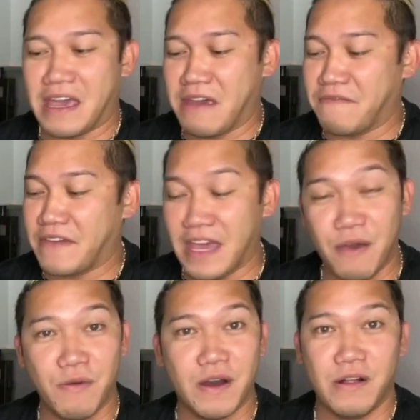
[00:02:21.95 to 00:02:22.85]
If
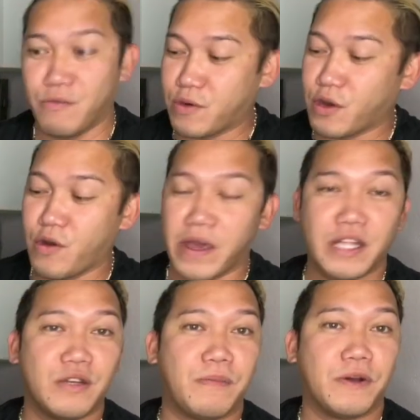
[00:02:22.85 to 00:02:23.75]
he will, we're
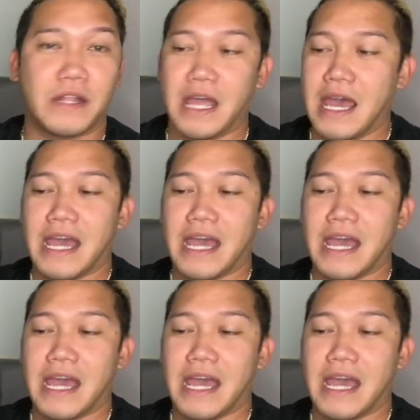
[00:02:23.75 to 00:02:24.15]
going to put